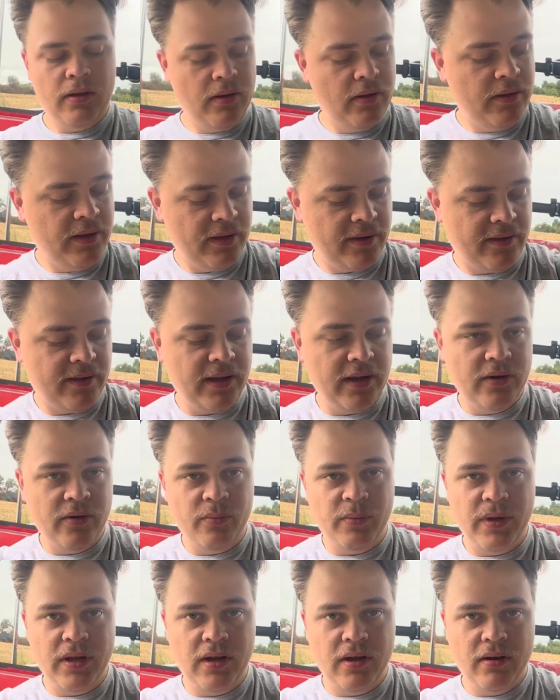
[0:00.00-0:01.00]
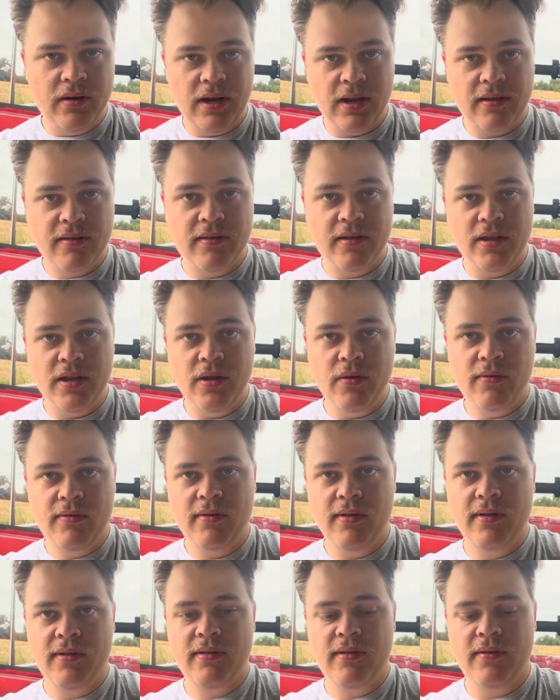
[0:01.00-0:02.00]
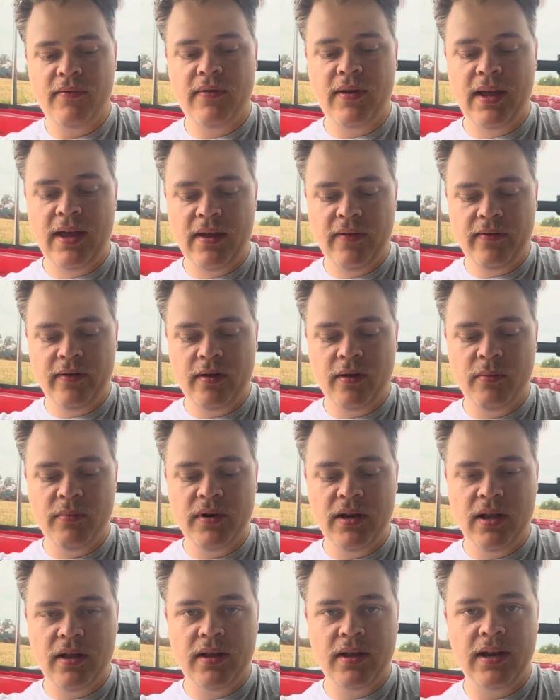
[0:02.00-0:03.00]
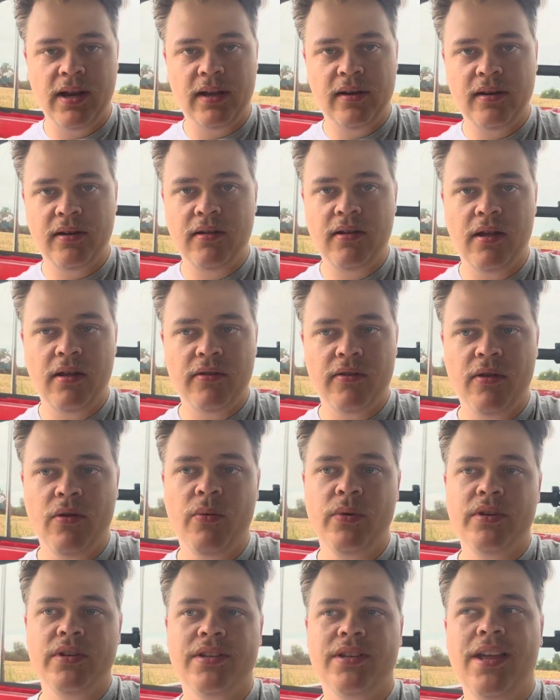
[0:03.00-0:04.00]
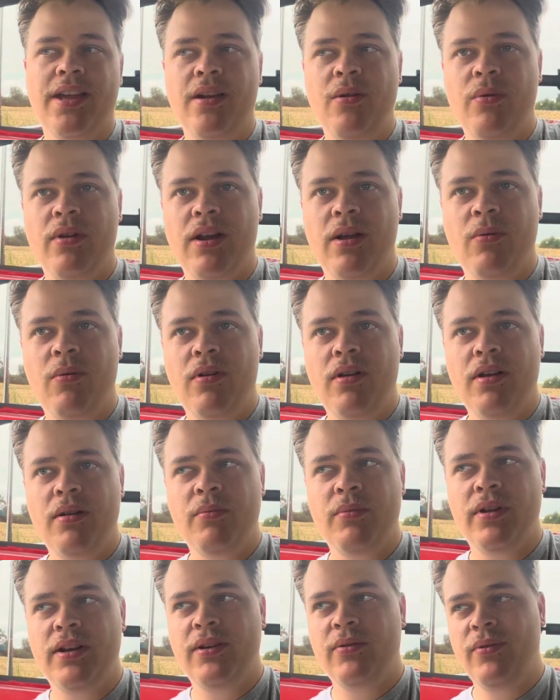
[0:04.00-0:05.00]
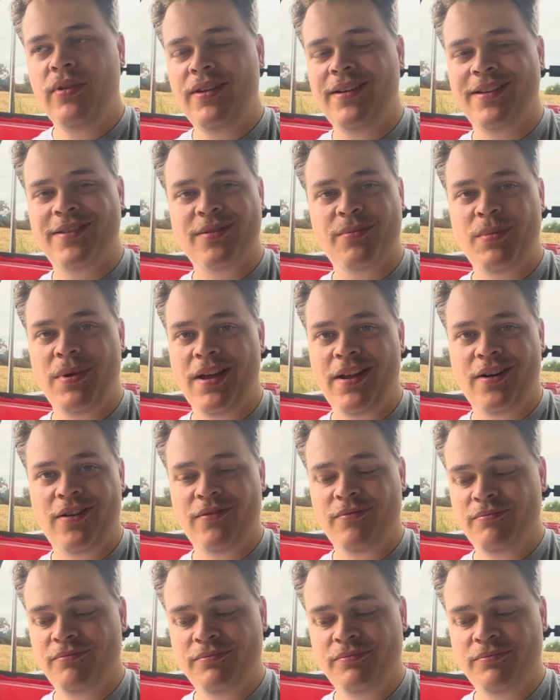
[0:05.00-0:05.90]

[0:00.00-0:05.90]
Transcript: this seat will be next to useless if I have a connected console, which is kind of what I want, but it really doesn't matter.